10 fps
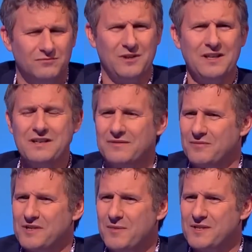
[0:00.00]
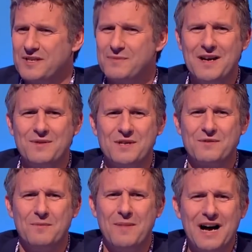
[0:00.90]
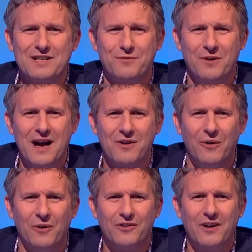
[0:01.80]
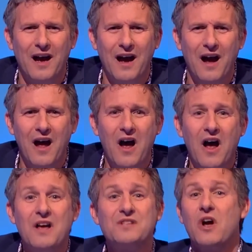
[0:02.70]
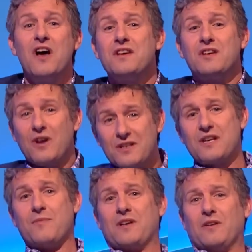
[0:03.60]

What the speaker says: Really? Someone's just made themselves a martyr for our cause. See, I think you're onto something.